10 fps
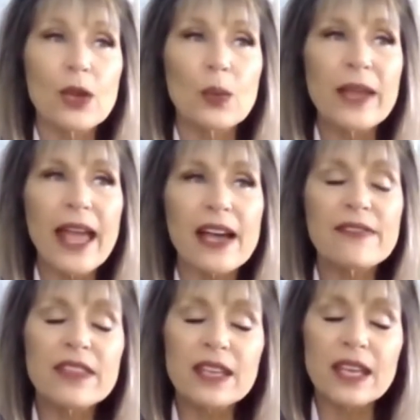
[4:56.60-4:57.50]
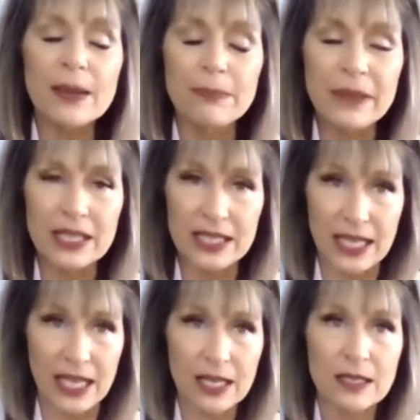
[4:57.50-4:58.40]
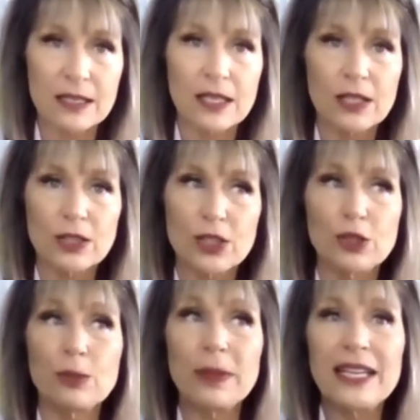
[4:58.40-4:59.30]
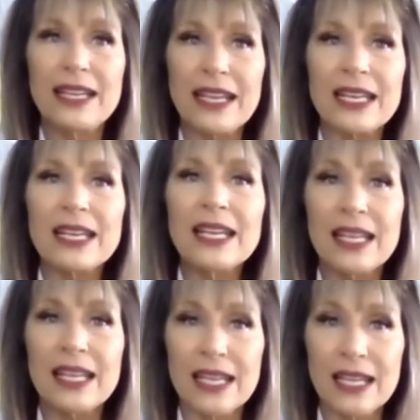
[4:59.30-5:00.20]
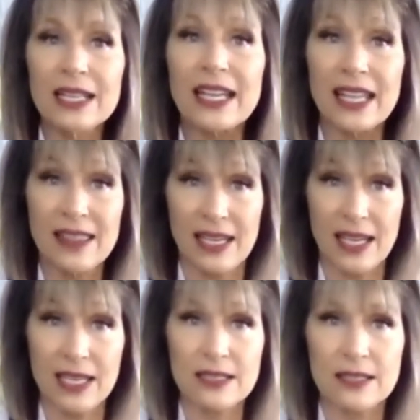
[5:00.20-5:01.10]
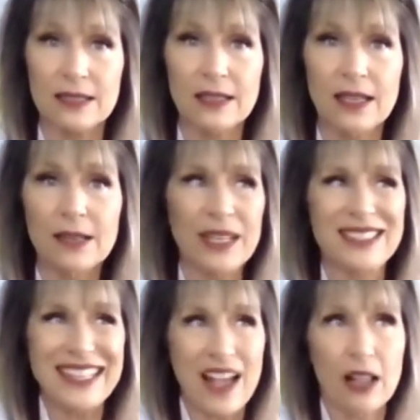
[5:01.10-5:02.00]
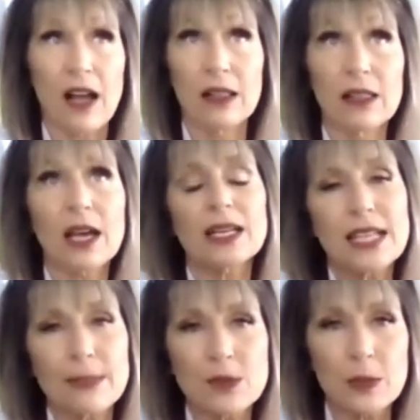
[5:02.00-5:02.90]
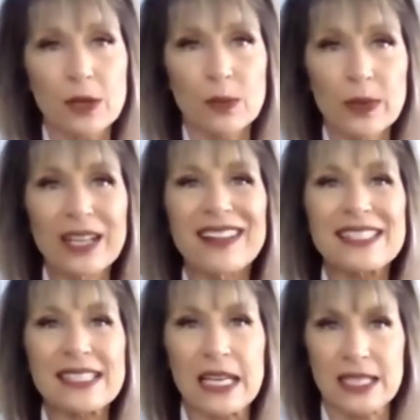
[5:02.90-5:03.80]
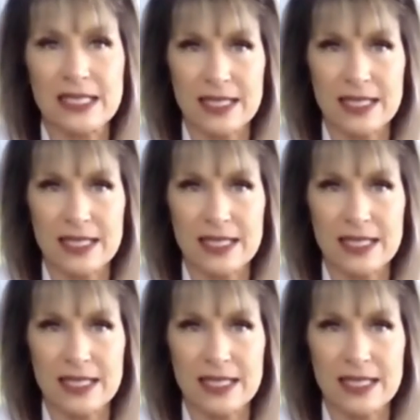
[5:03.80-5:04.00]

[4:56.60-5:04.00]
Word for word: we have the ability to begin healing things because a lot of times we don't realize that it's